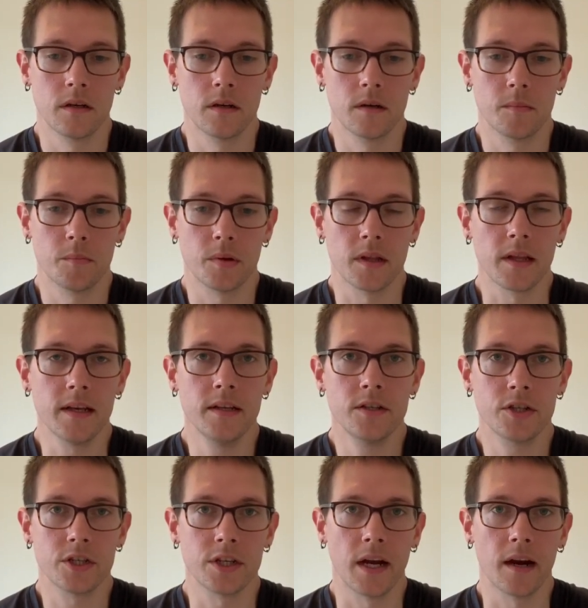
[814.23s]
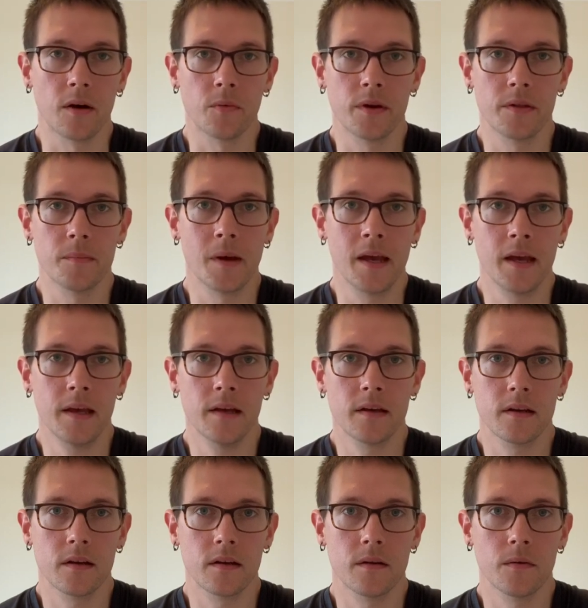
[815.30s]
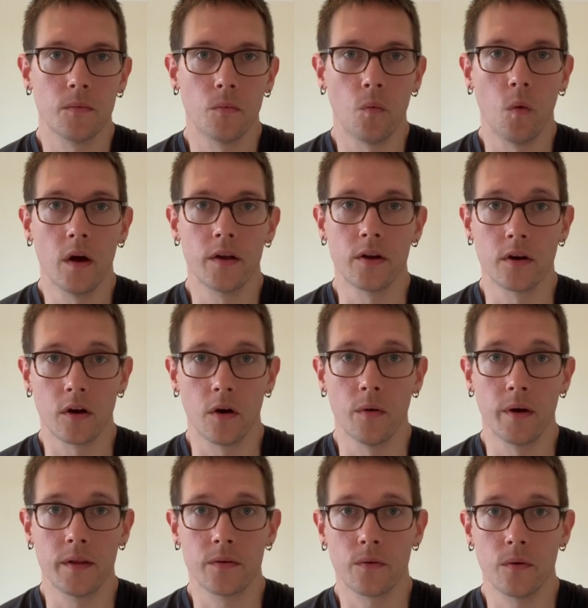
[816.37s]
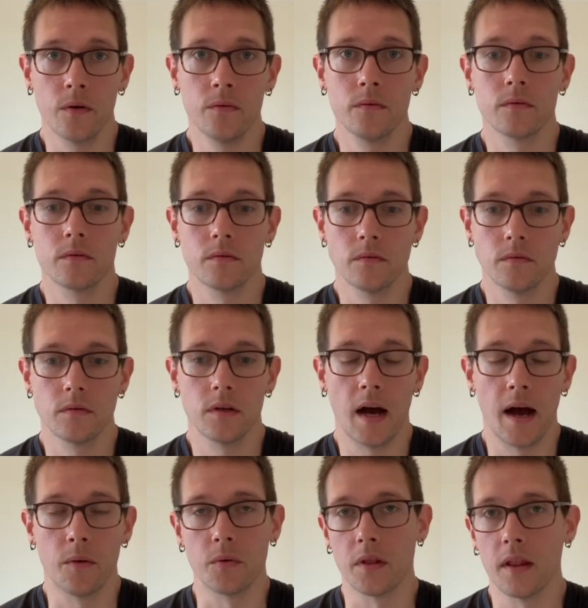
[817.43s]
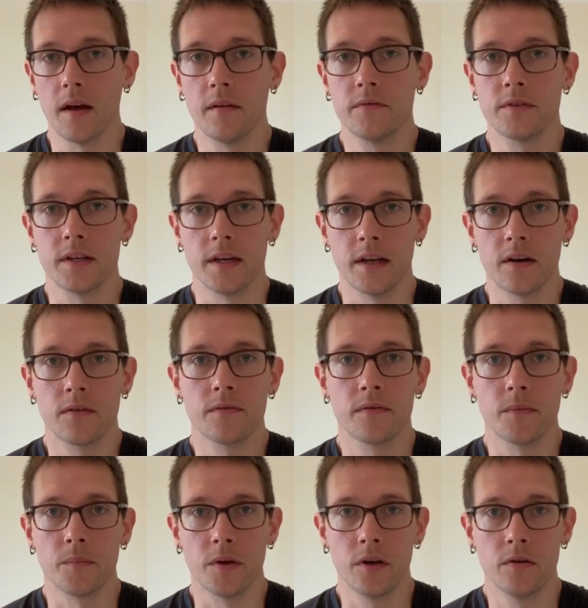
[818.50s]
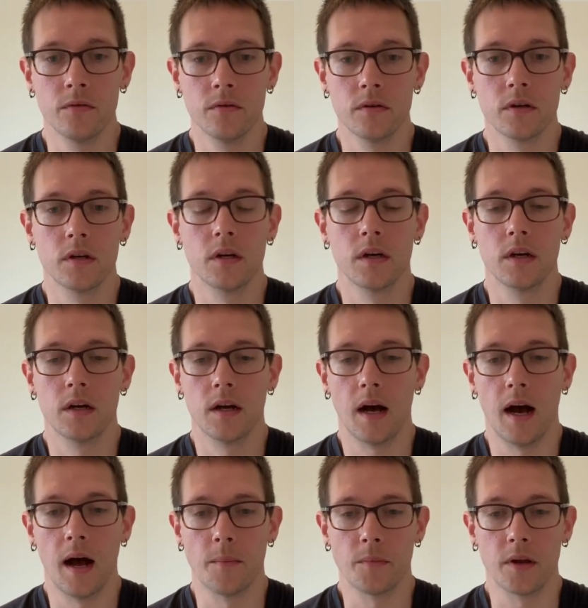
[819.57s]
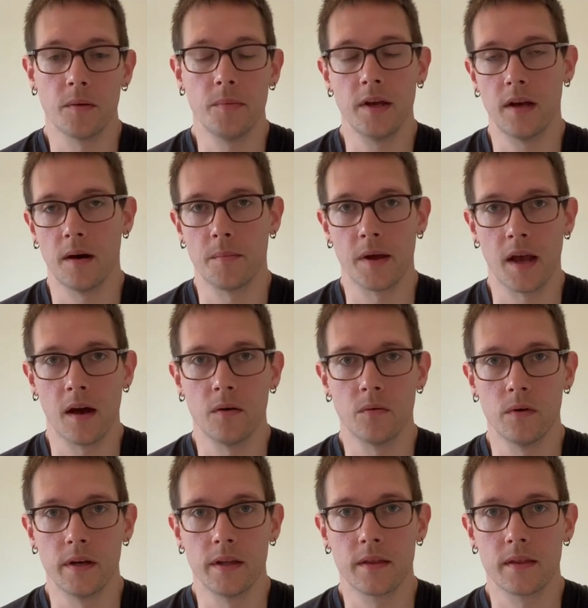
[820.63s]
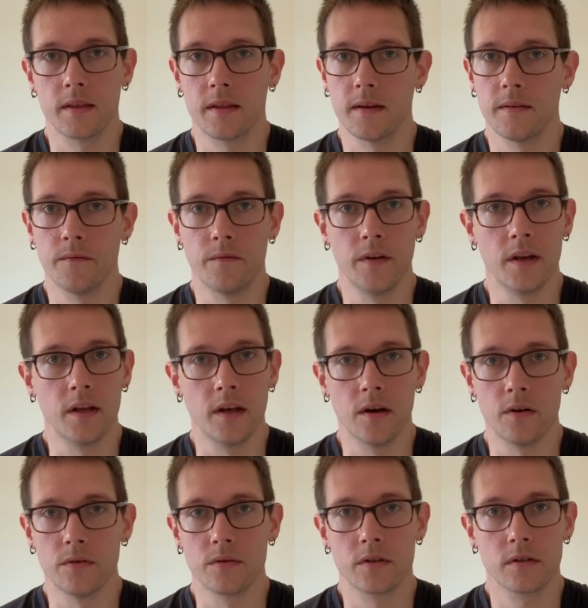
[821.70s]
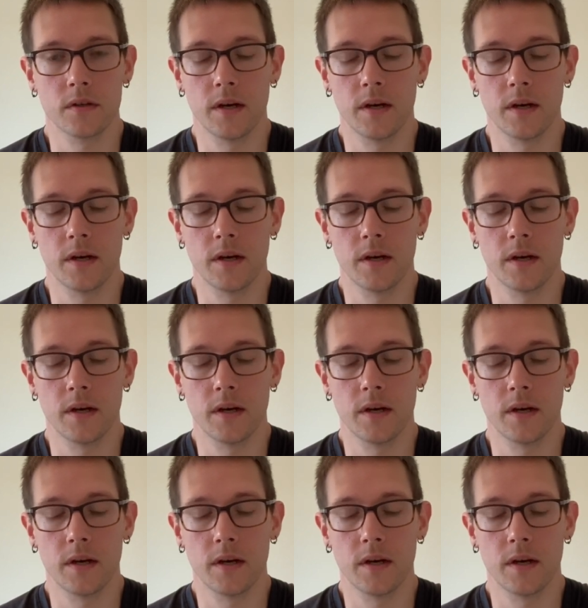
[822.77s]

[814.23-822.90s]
Please share with me what you're going through. I would love to hear from you. I'm going to be coming out with videos